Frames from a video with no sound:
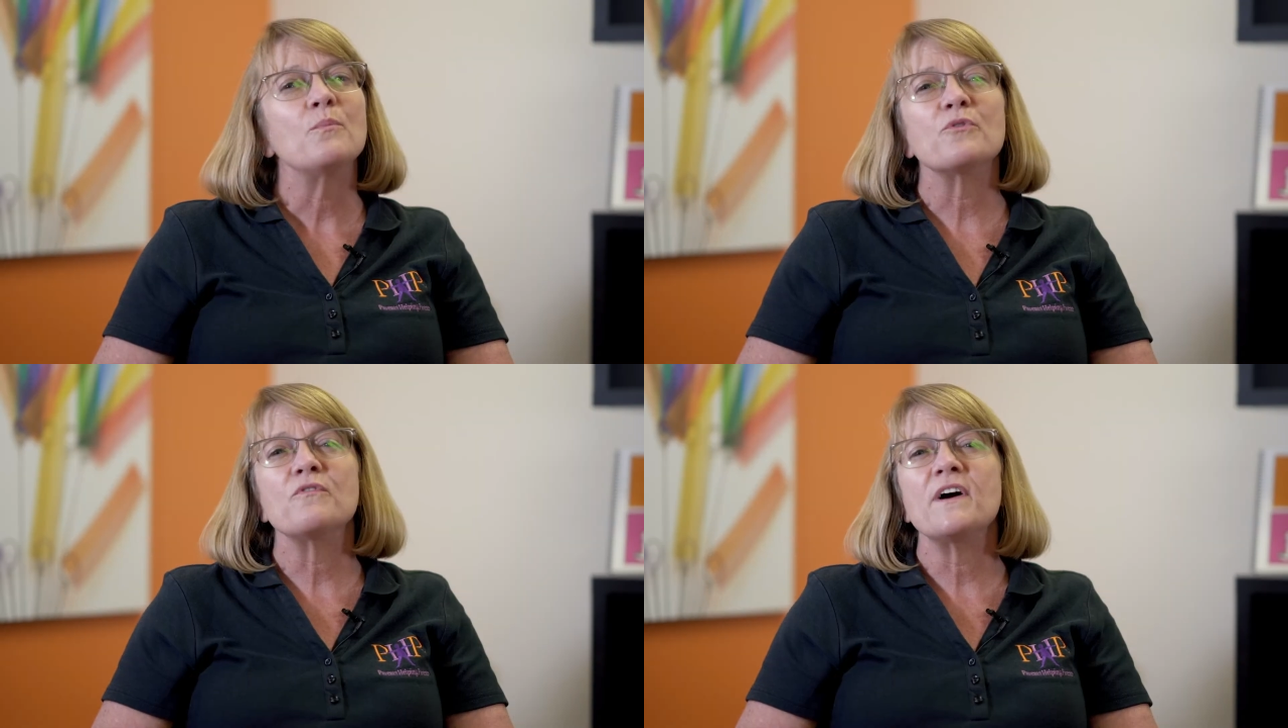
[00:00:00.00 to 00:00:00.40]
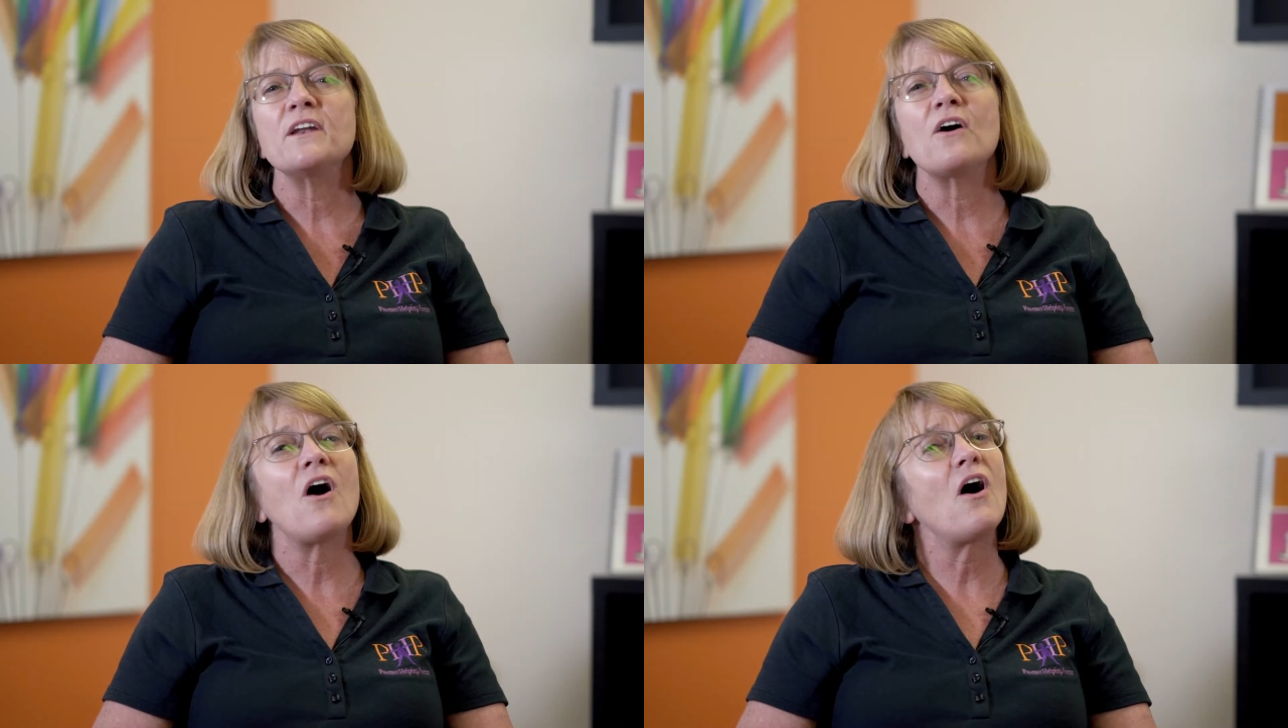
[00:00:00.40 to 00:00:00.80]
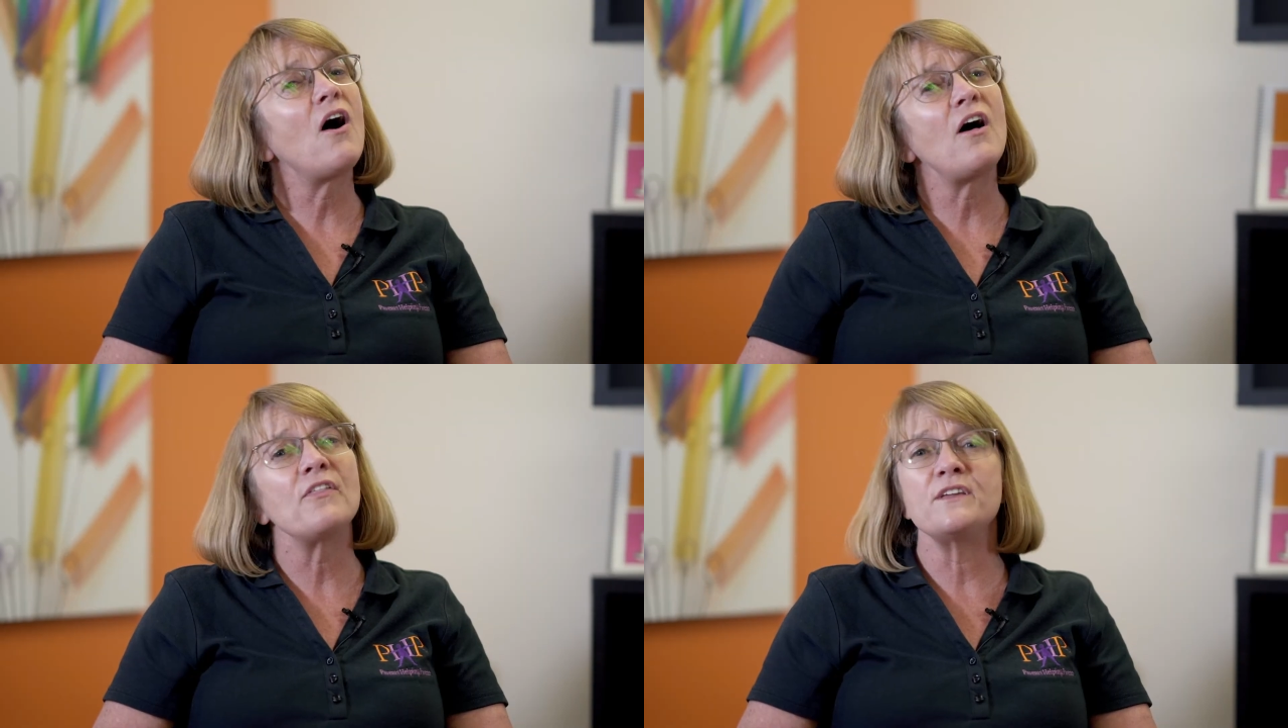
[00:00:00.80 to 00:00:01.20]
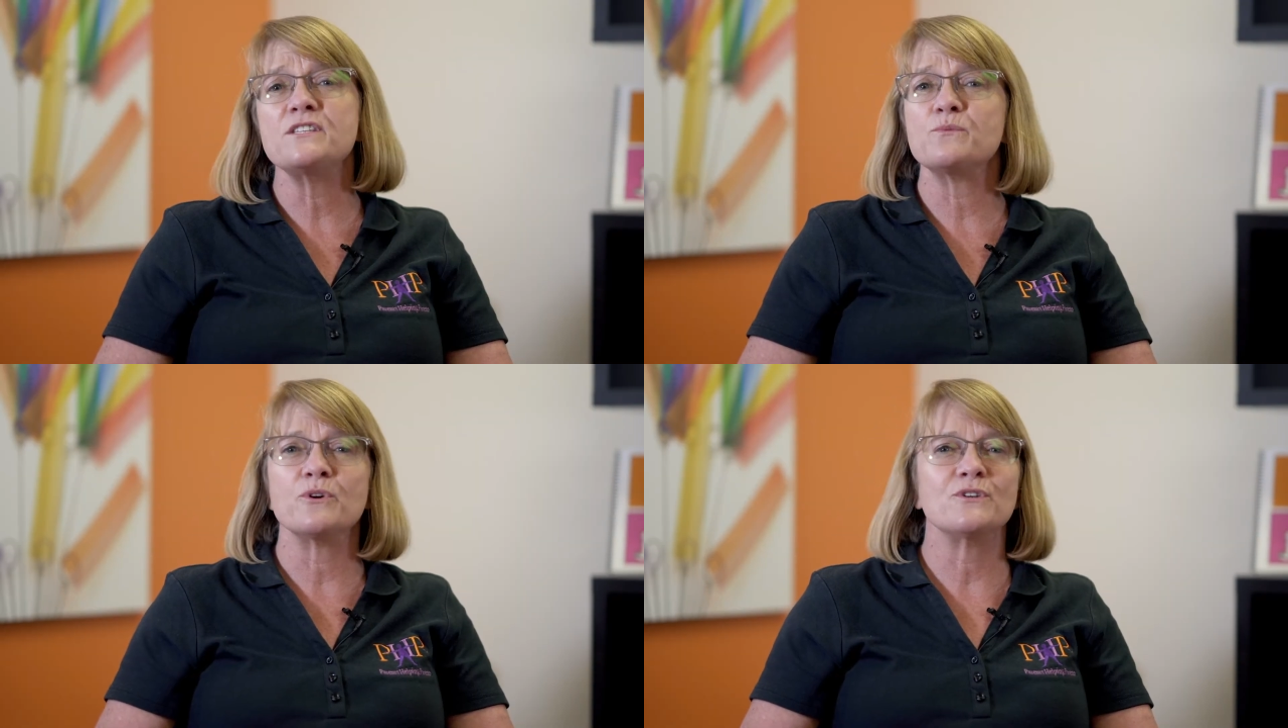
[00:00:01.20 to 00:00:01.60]
Provide all
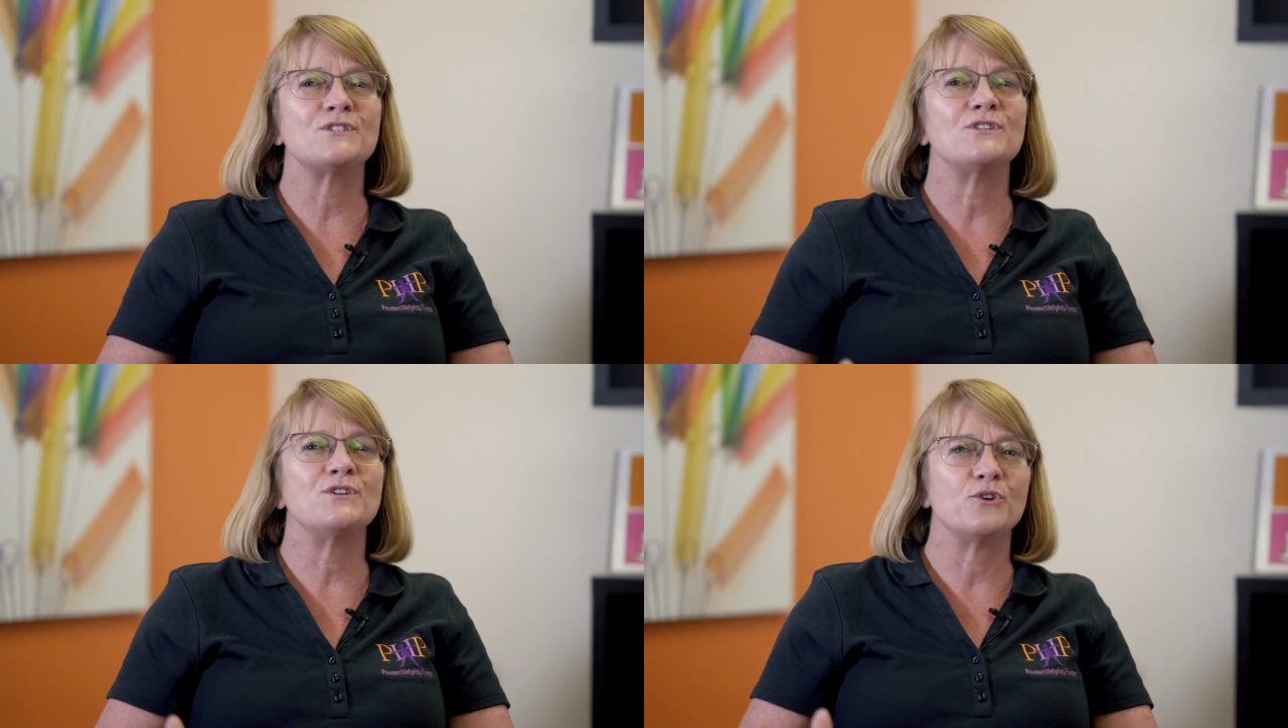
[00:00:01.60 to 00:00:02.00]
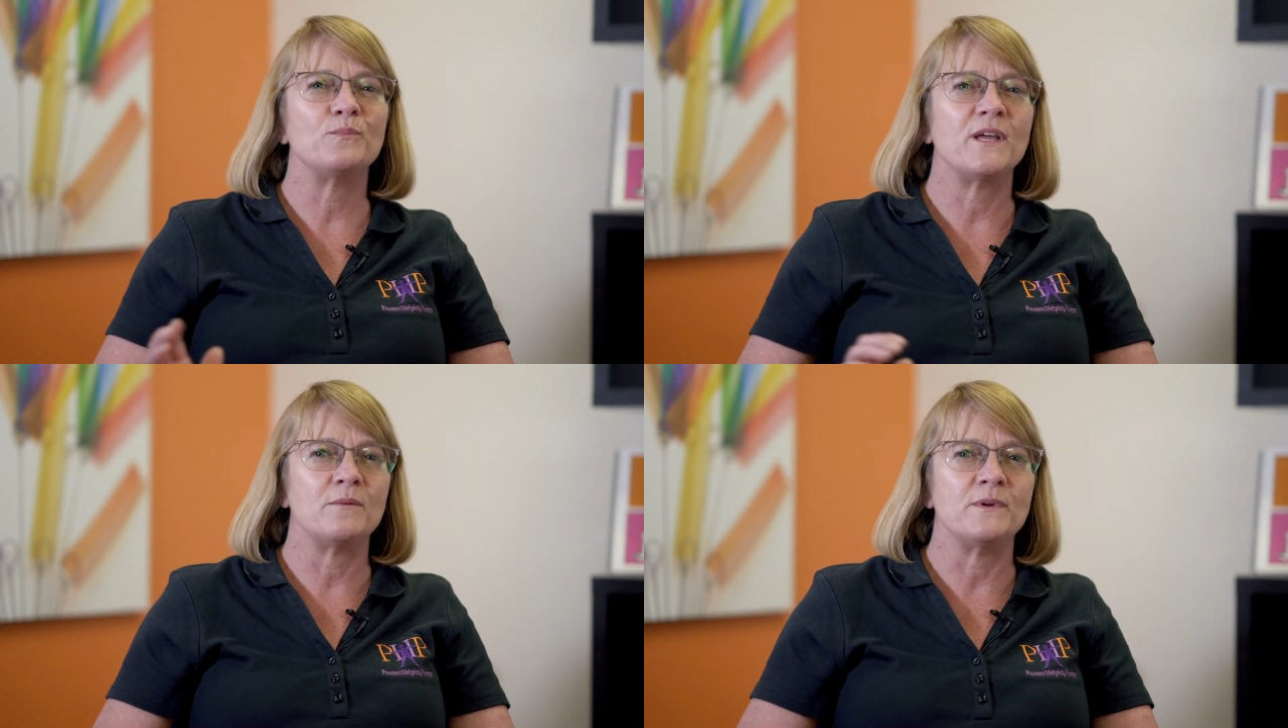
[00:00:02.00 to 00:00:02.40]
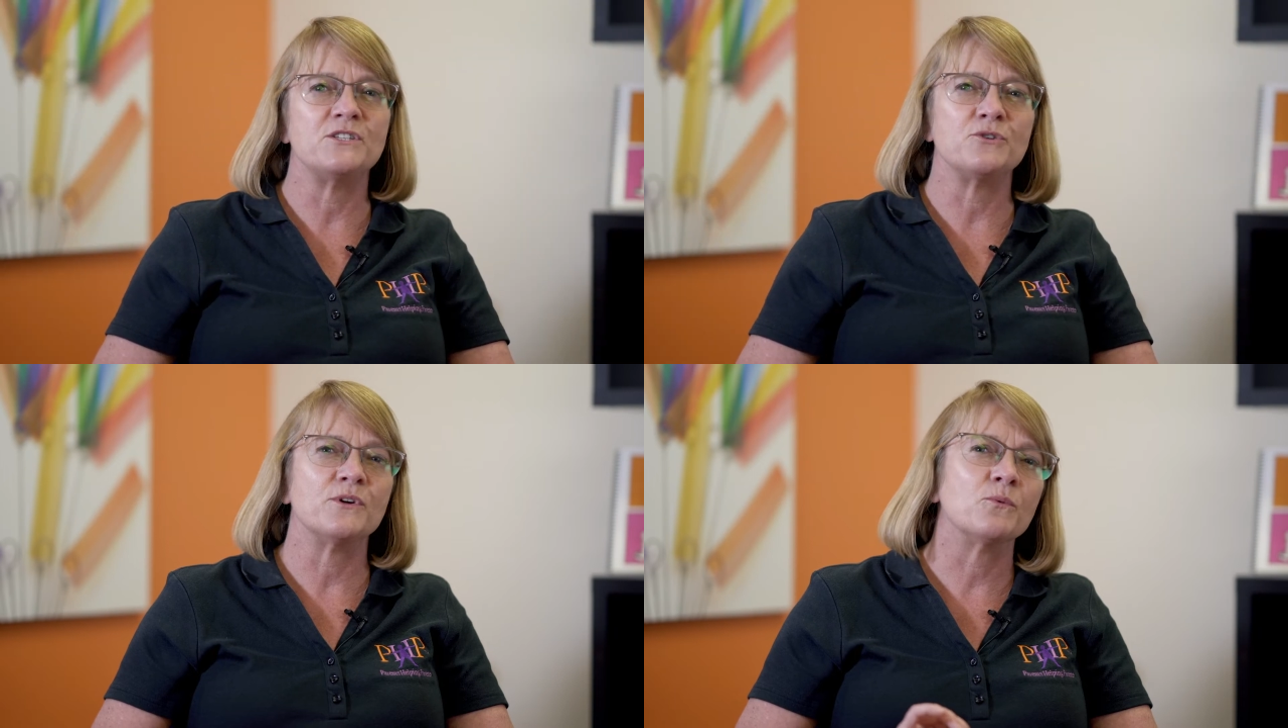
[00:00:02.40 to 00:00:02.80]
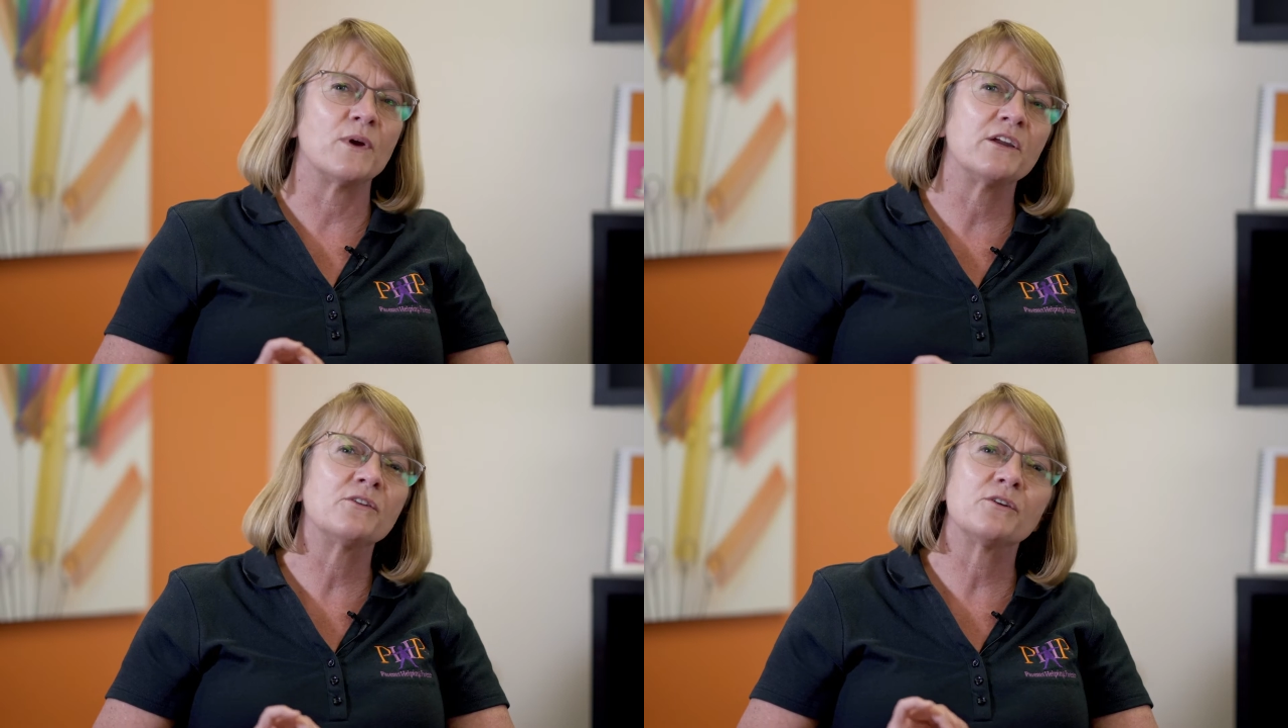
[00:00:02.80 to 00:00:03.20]
these words to your baby during
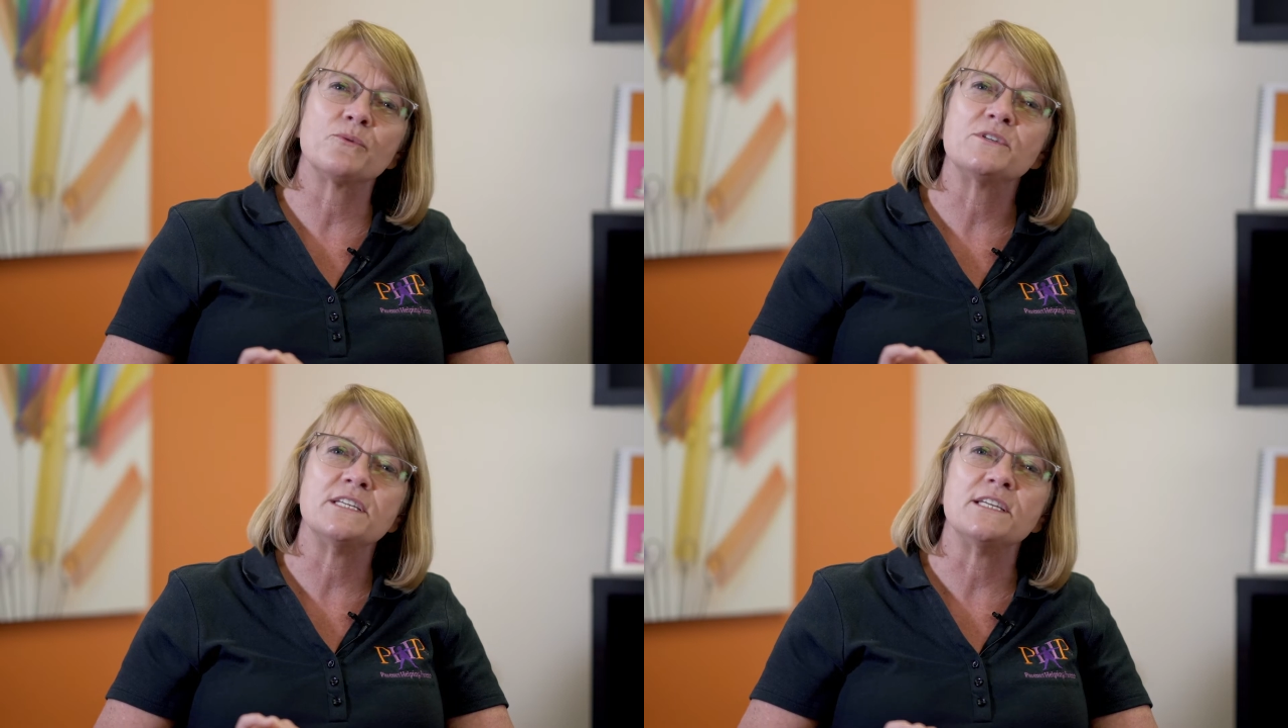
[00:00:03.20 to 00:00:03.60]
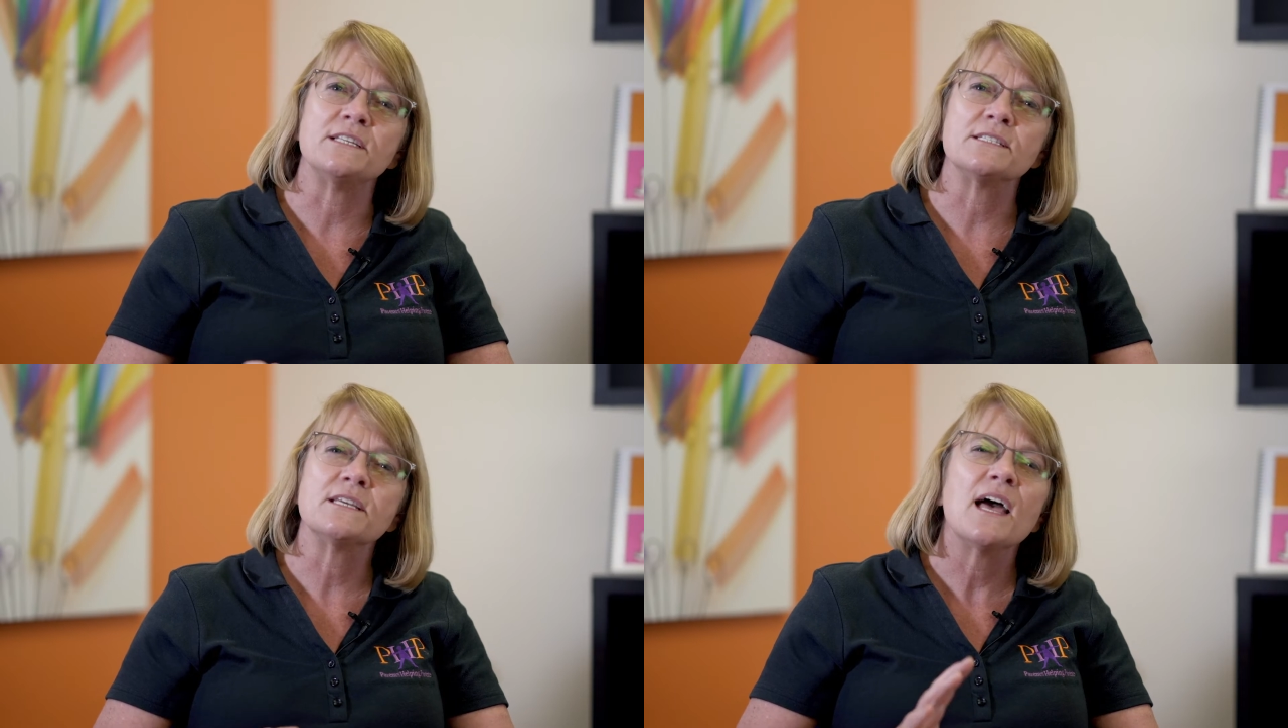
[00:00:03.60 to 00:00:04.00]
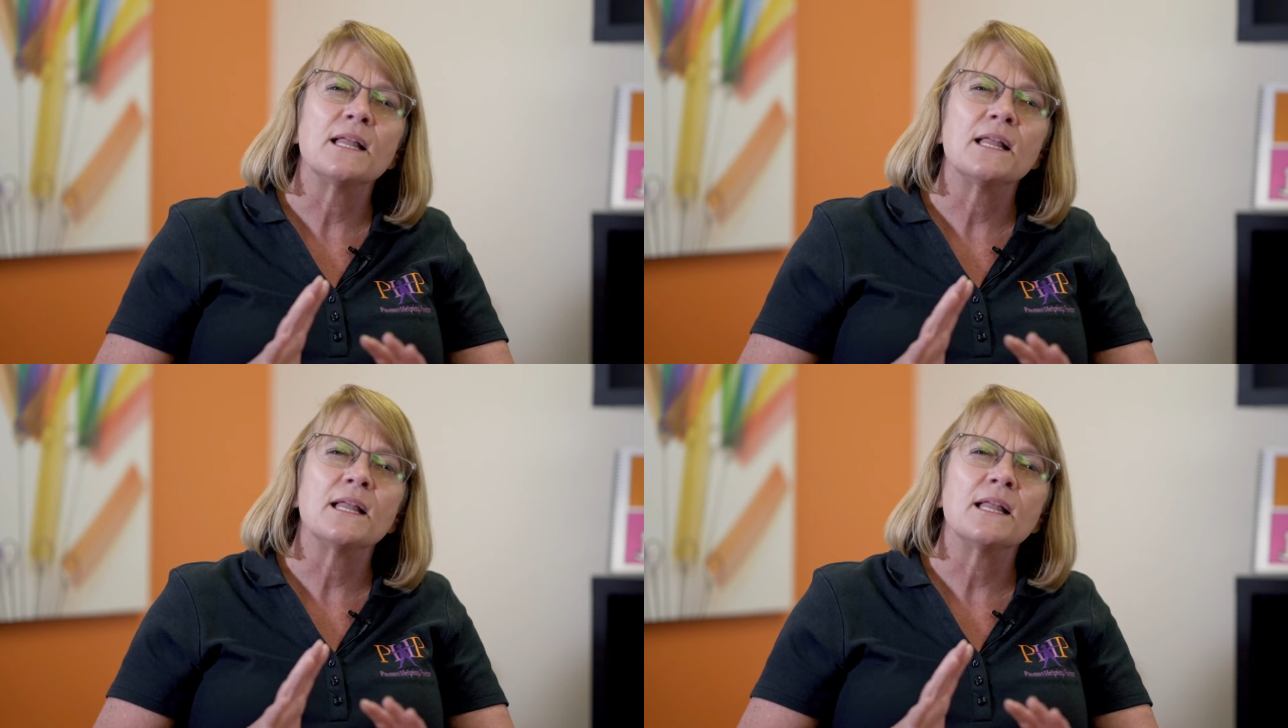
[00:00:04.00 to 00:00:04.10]
regular routines.